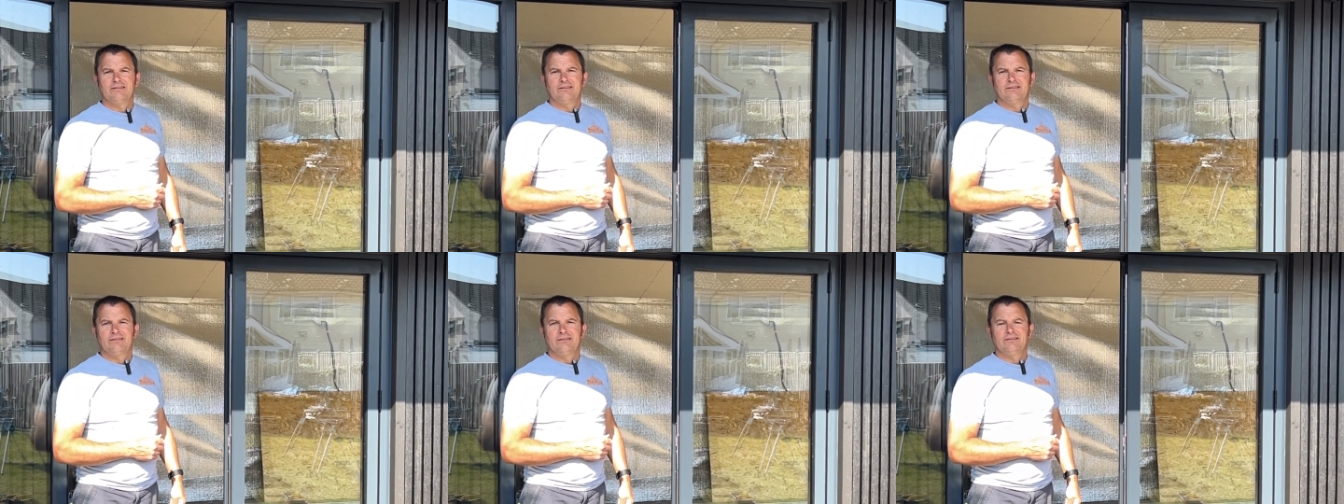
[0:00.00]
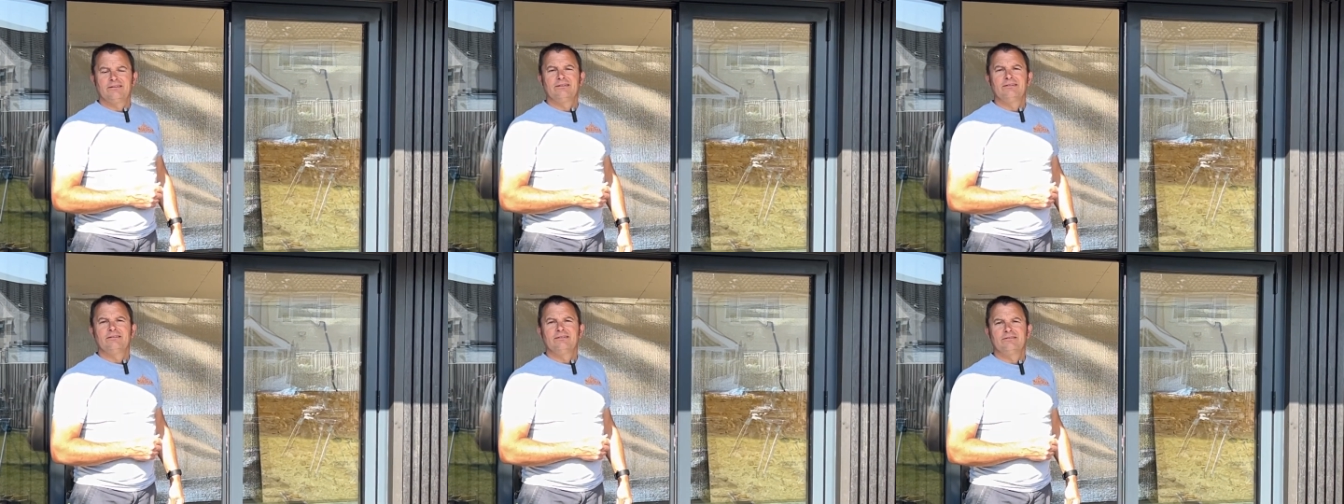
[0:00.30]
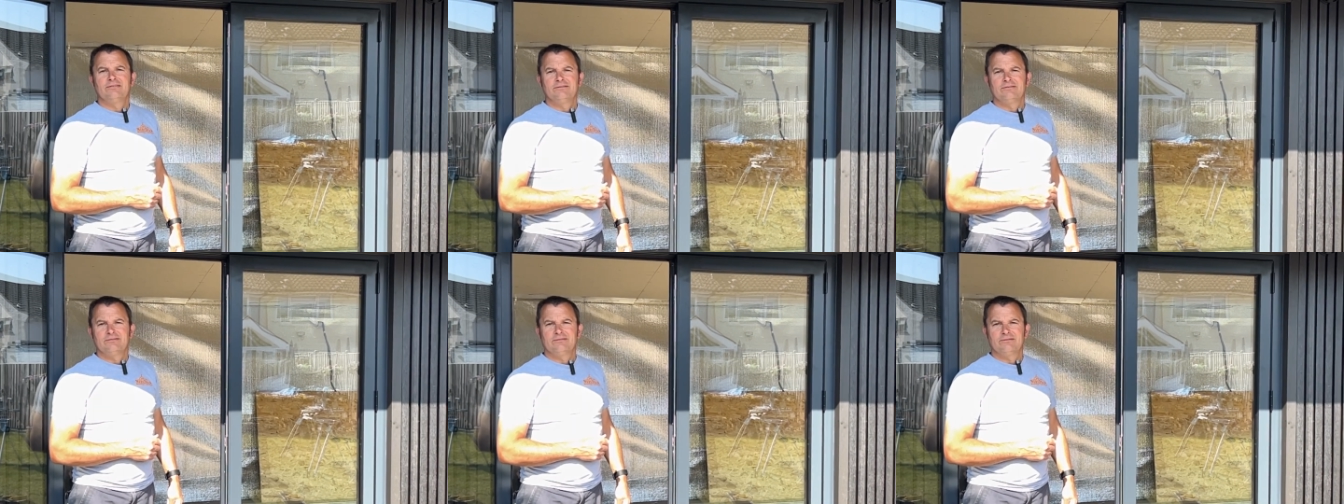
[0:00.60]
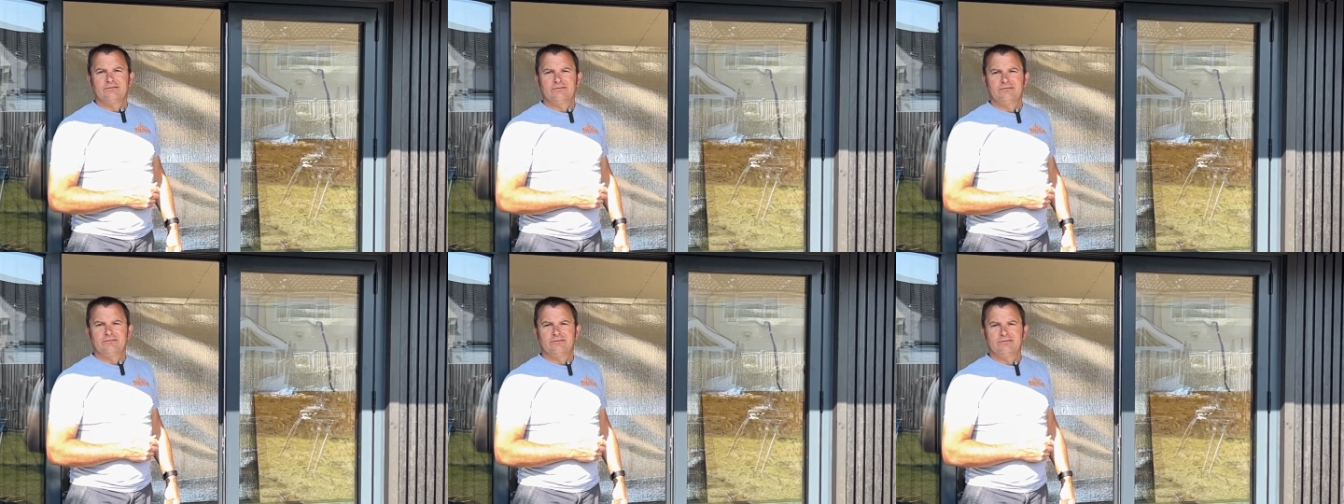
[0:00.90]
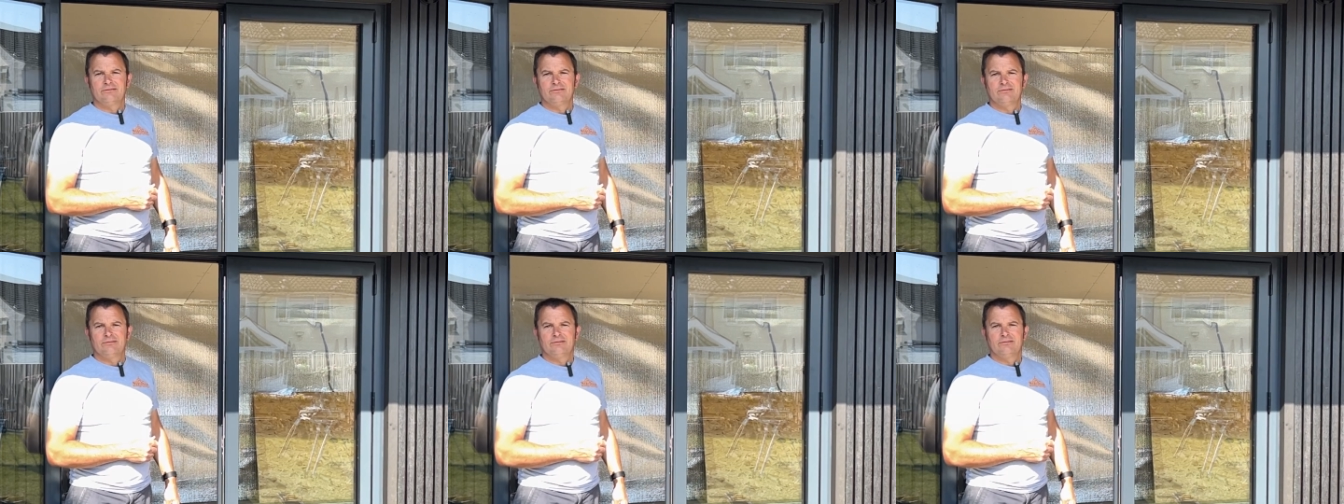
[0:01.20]
to be fully
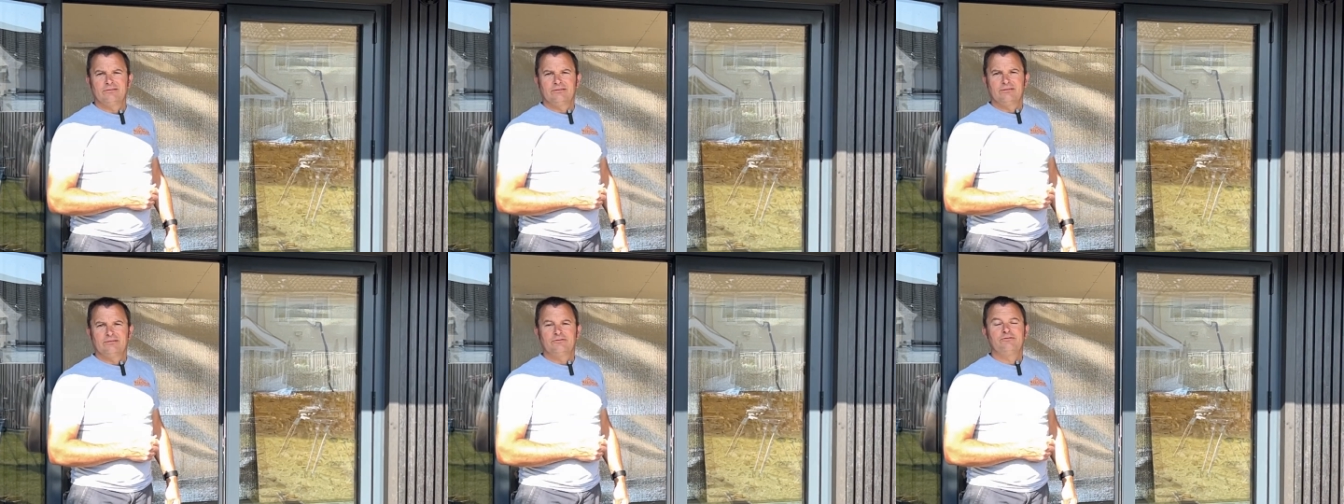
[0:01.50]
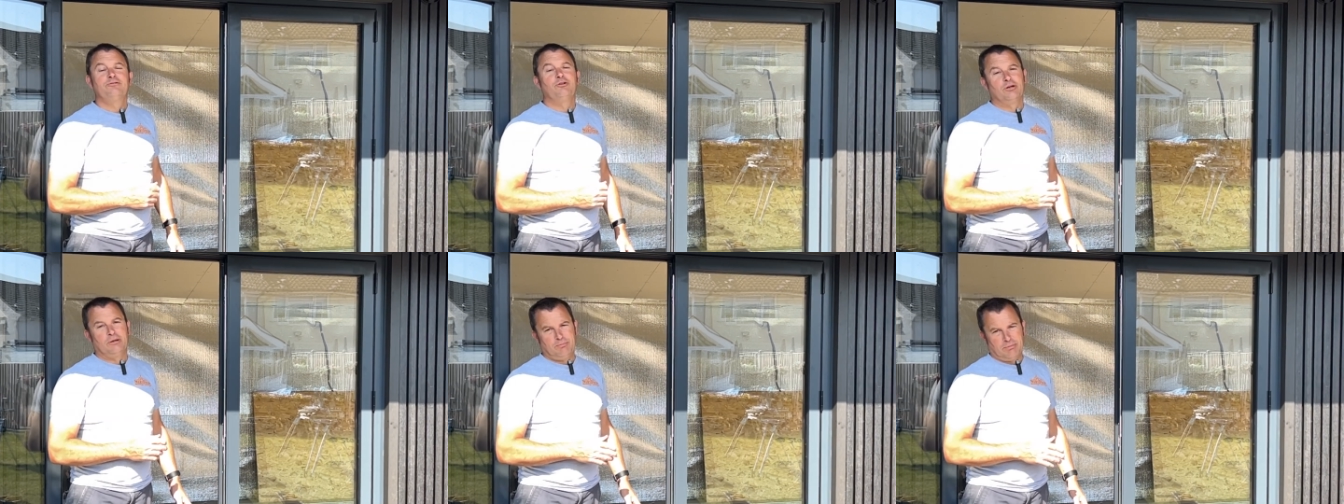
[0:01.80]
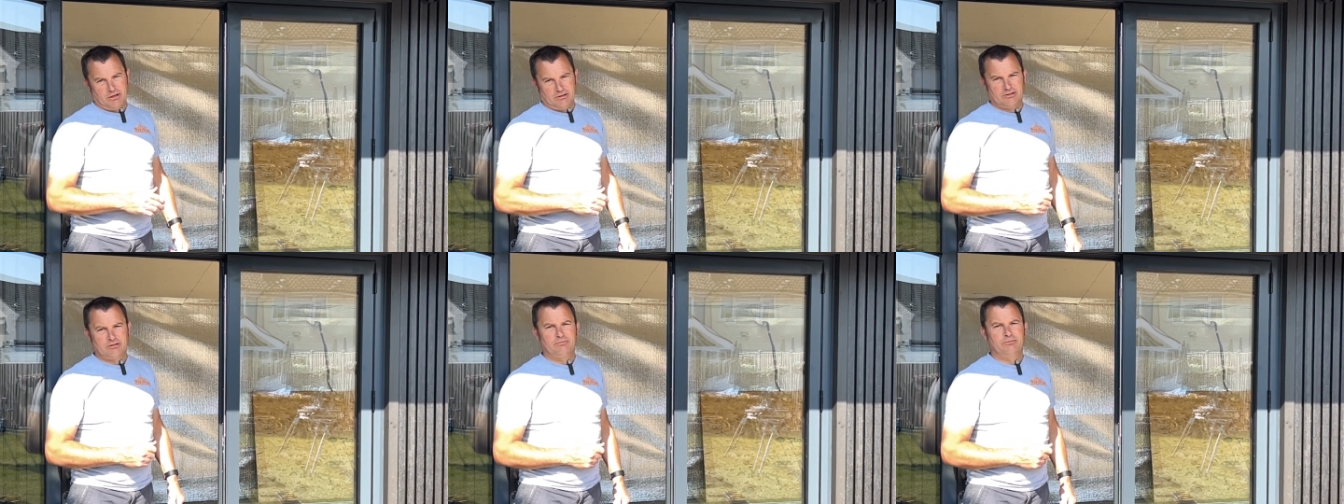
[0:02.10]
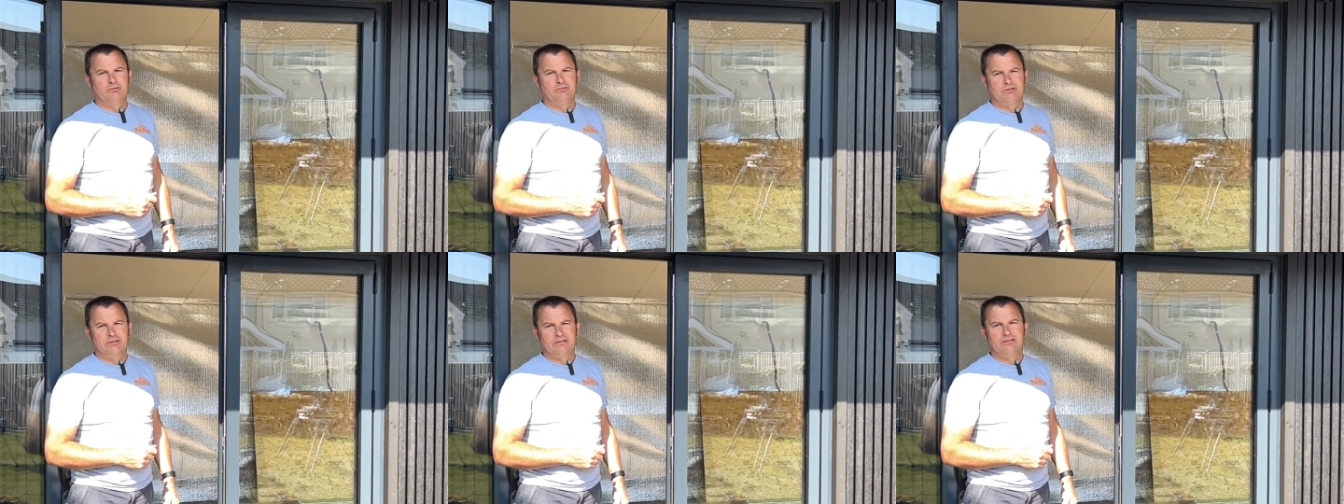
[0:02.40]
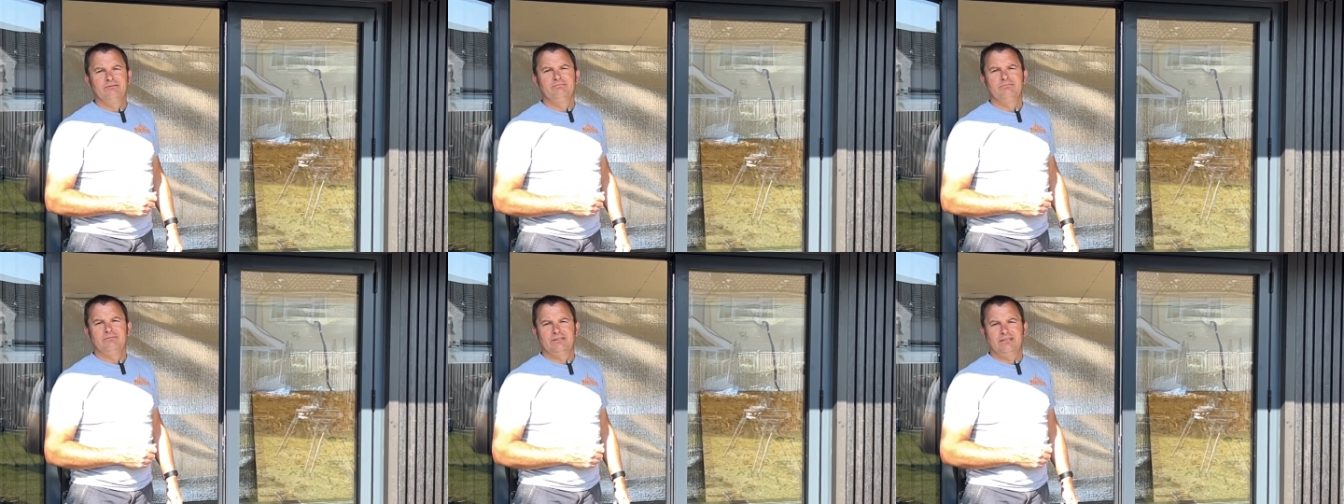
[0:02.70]
plasterboarded? Fully plasterboarded,
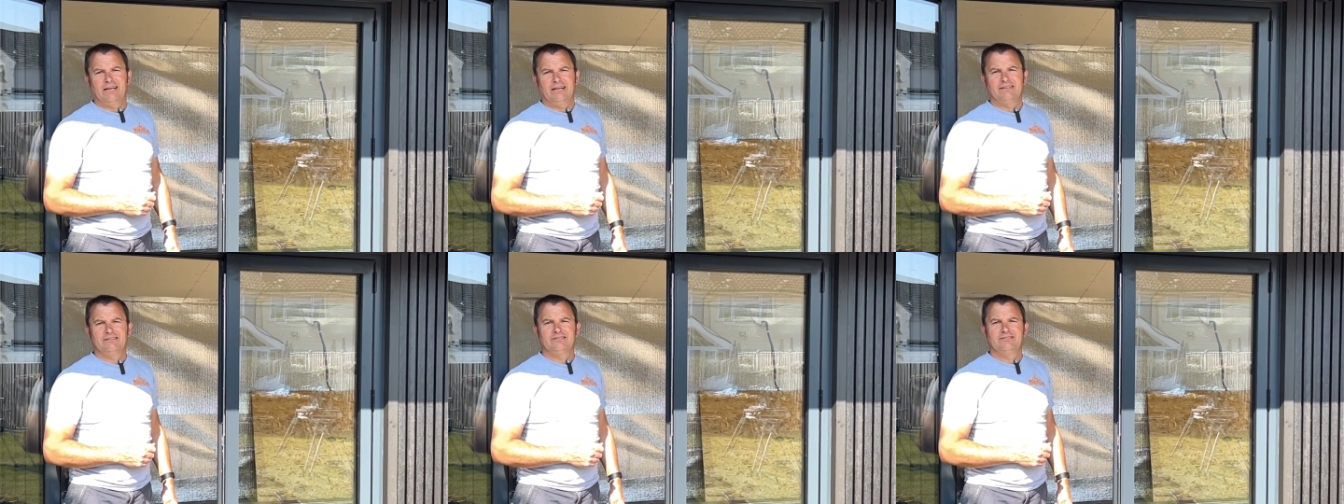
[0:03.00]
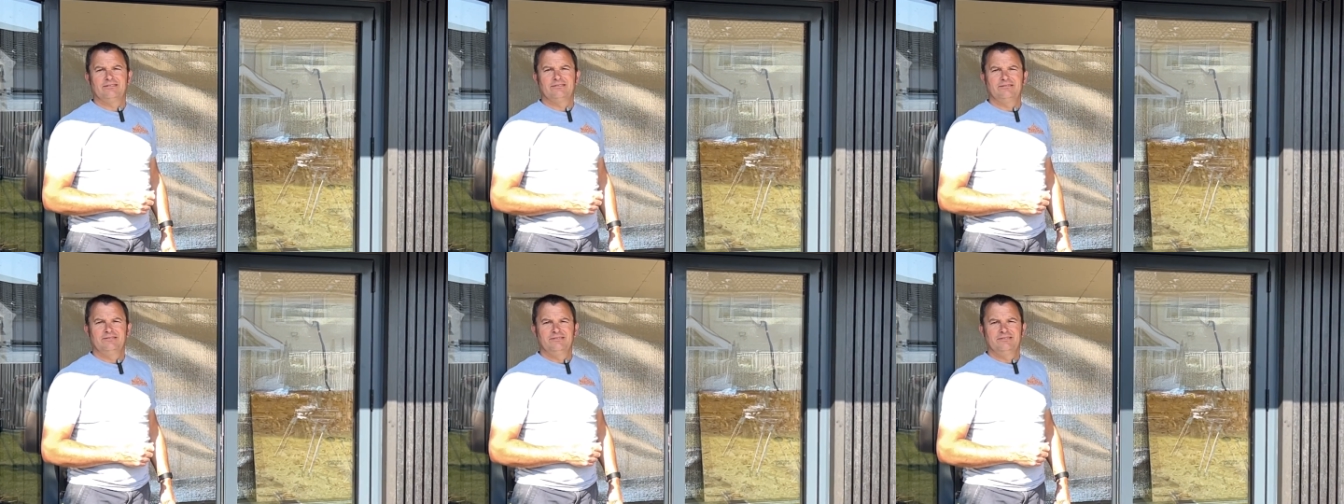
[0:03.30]
yes.